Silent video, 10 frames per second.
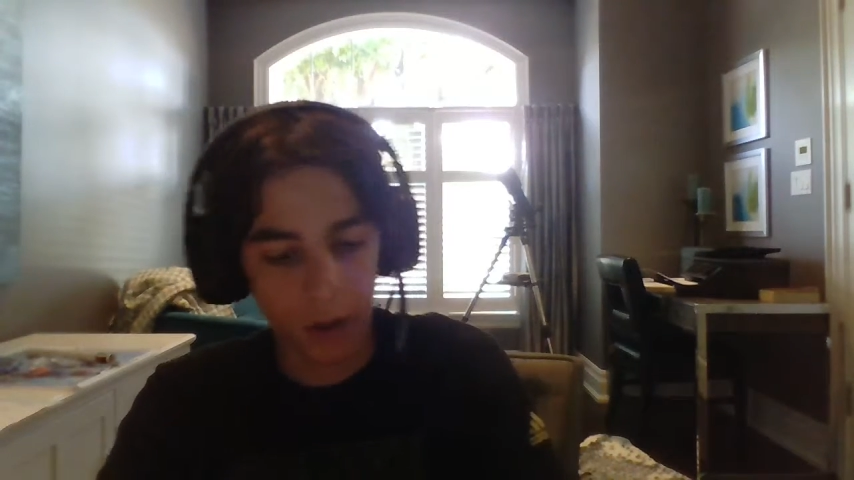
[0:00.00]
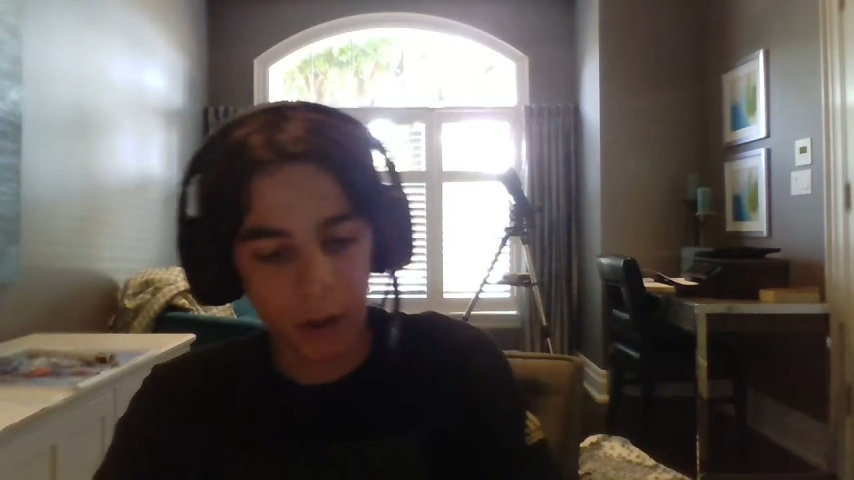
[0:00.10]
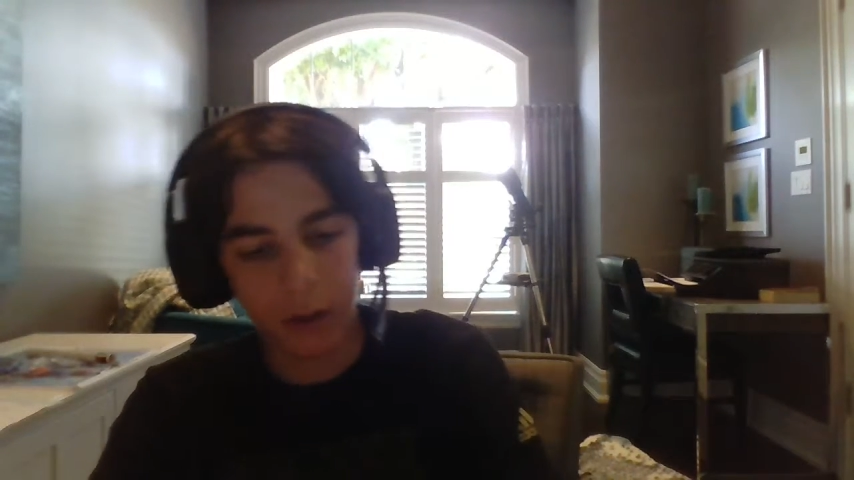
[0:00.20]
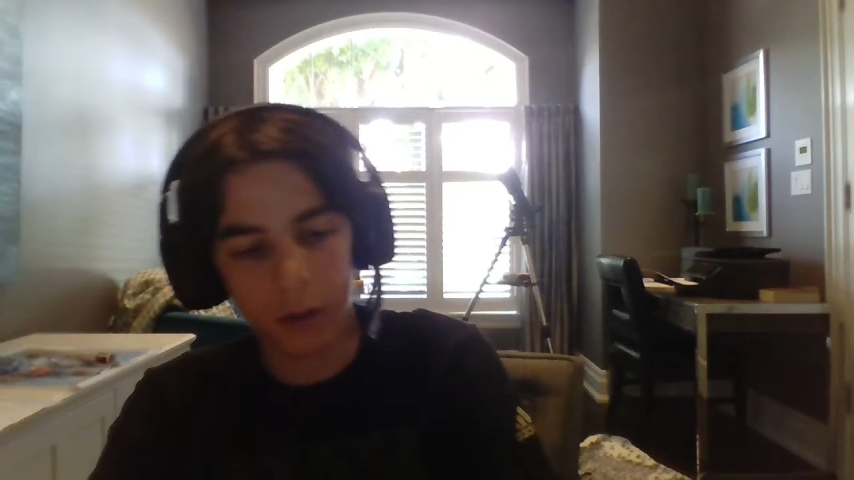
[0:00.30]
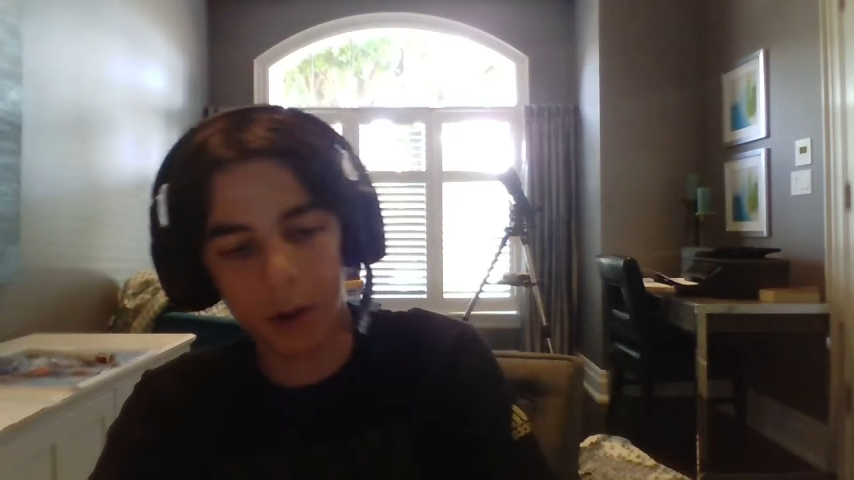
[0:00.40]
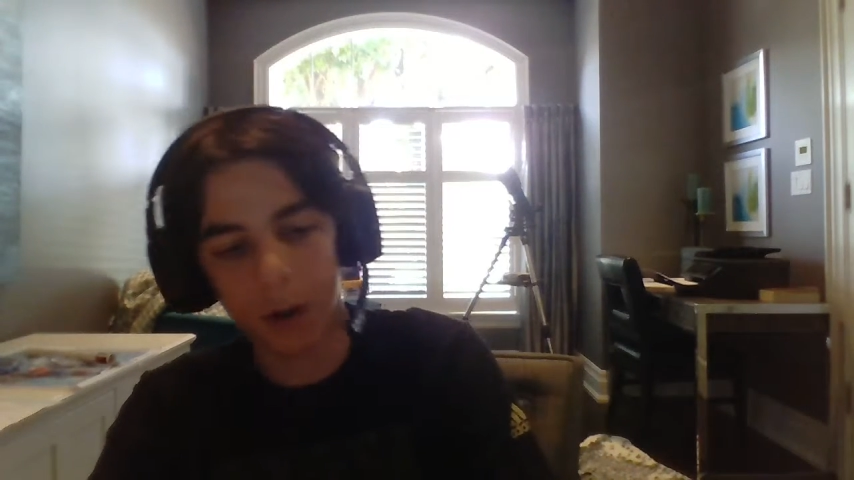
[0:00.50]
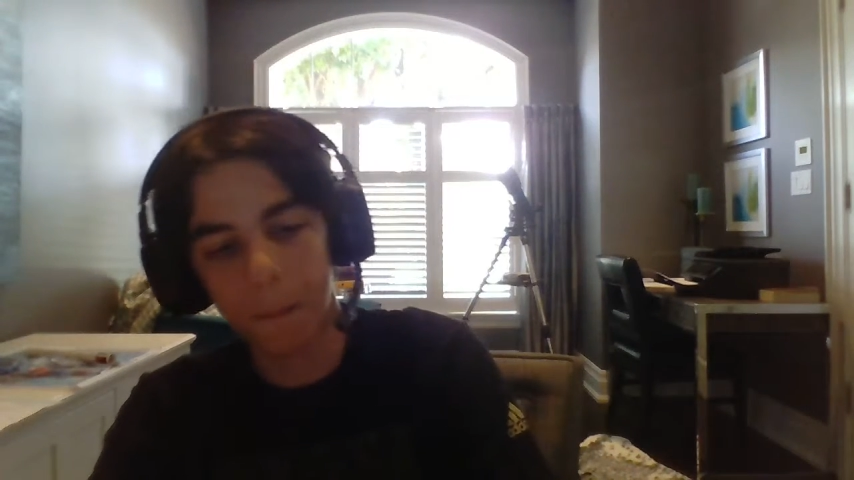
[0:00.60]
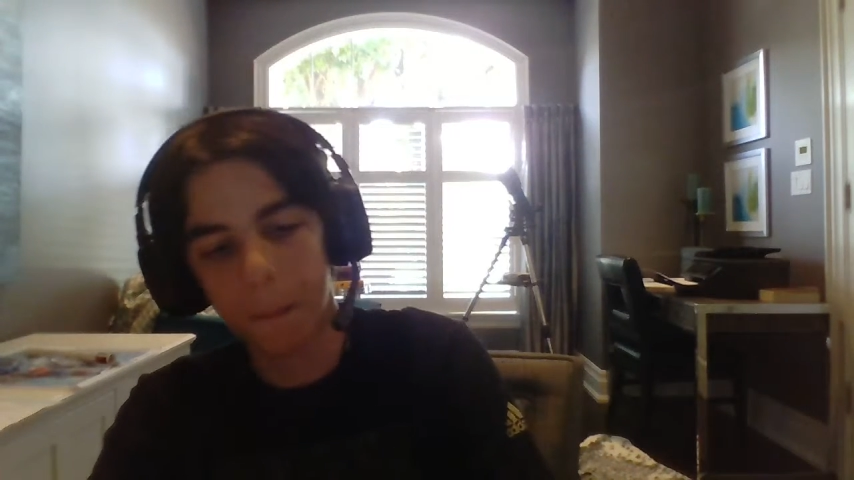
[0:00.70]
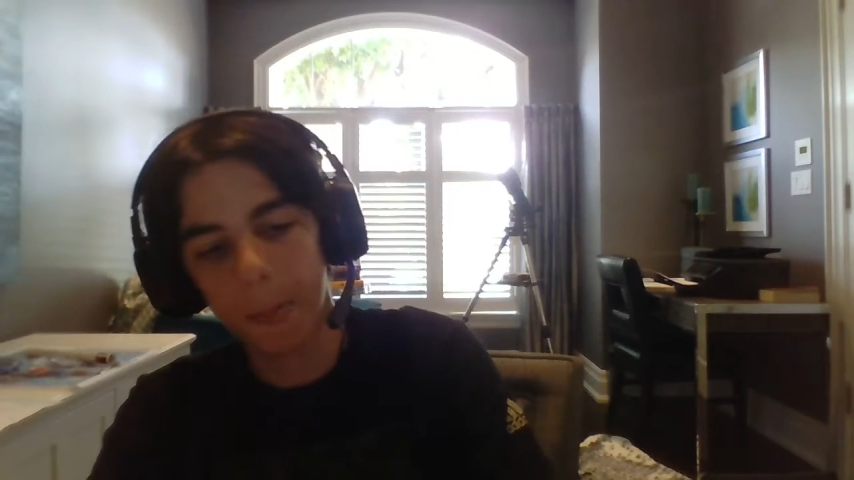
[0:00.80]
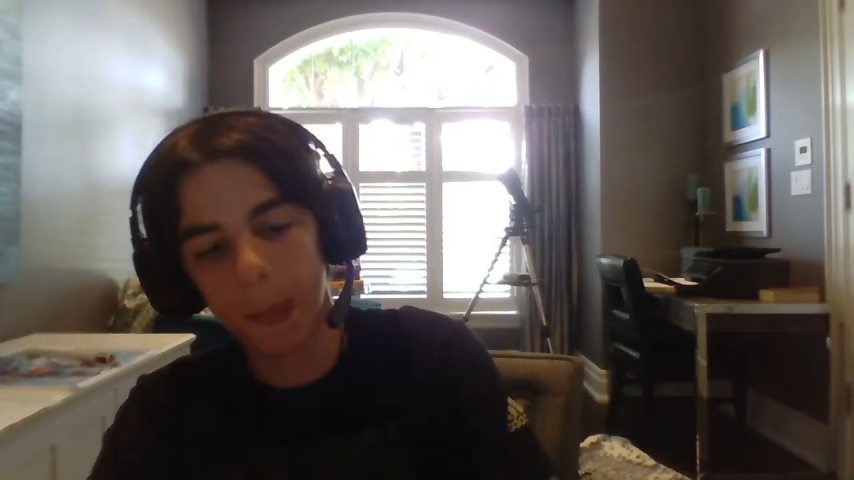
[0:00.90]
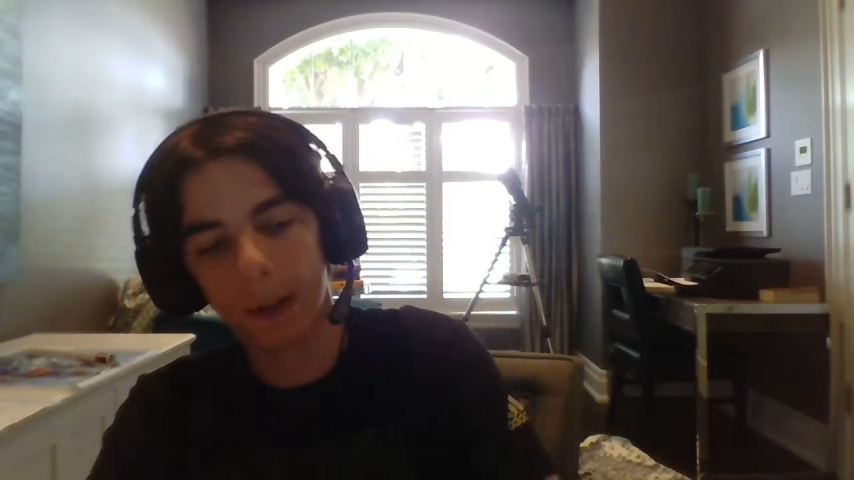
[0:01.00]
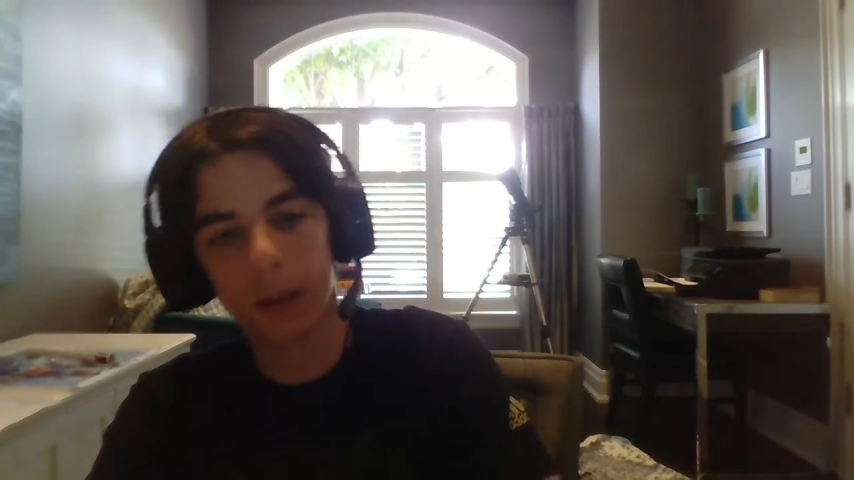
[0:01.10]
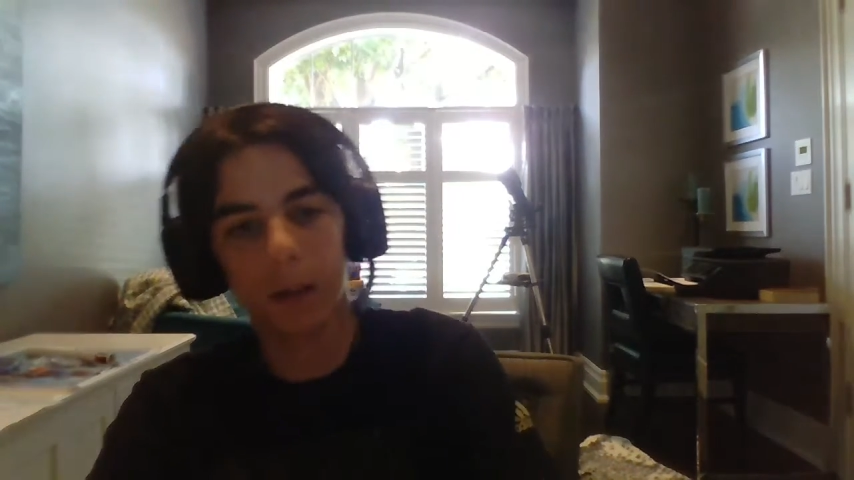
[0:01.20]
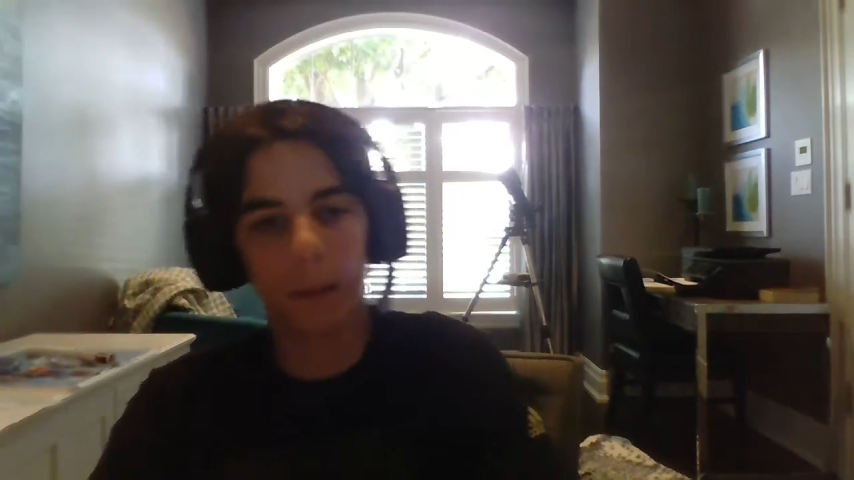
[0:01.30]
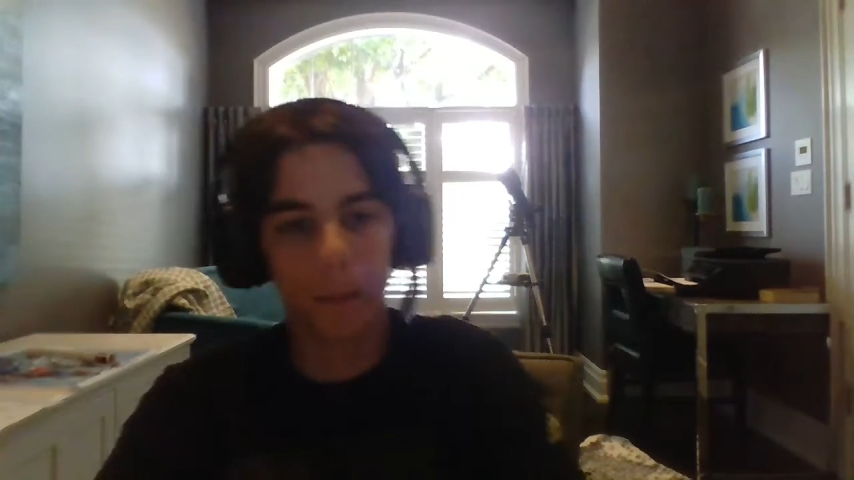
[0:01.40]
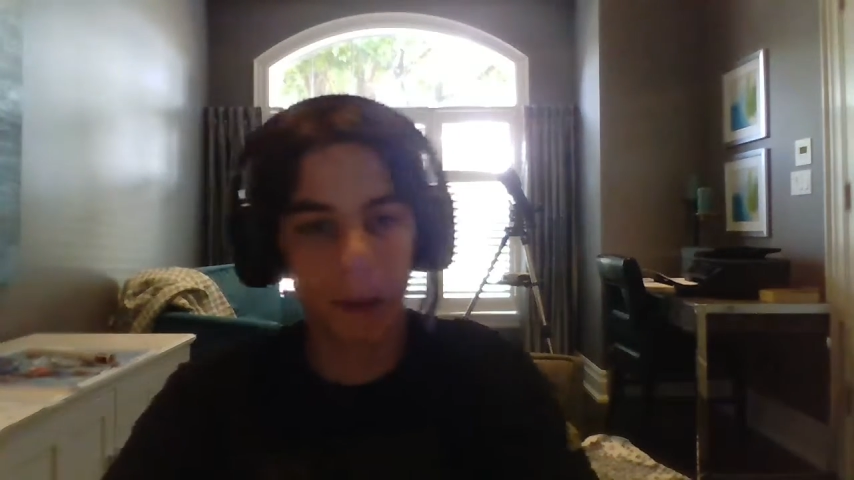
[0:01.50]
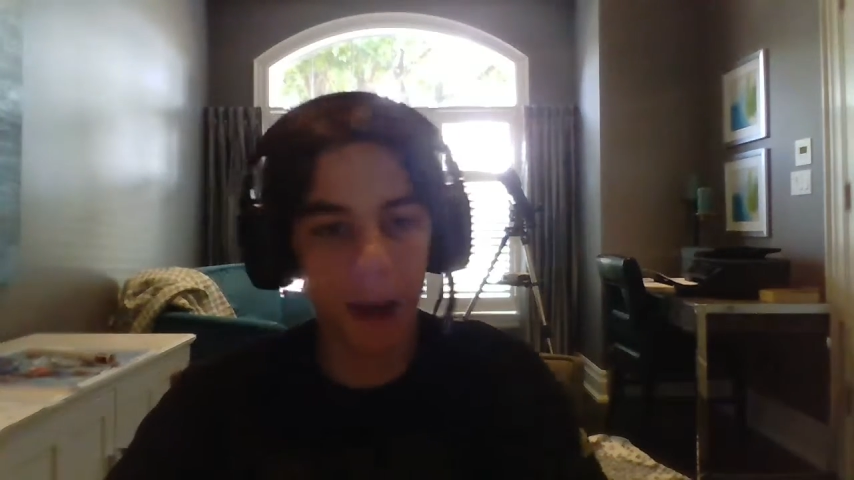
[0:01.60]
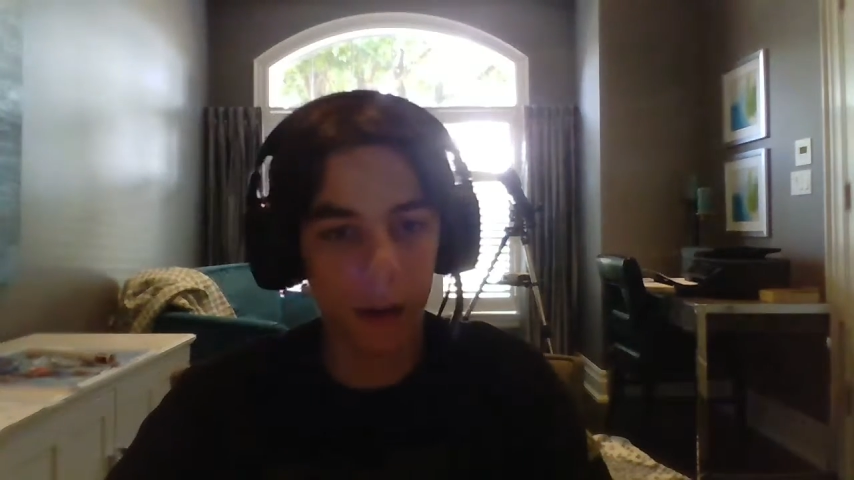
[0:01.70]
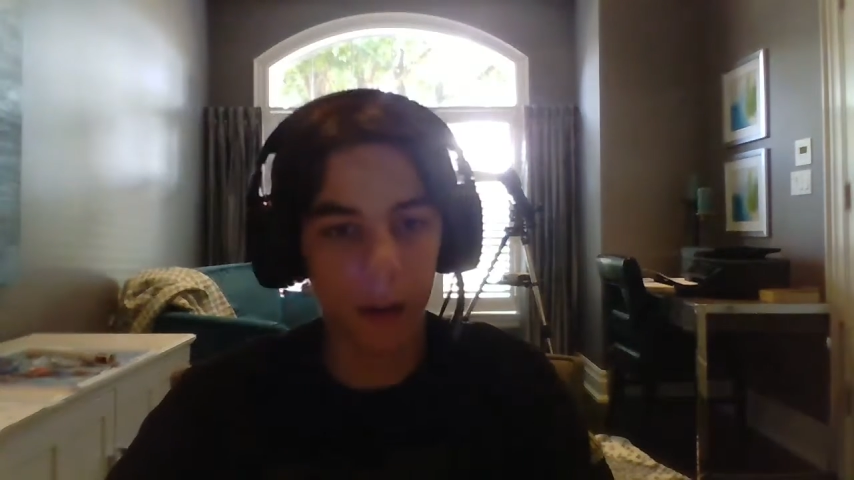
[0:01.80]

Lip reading: So it doesn't matter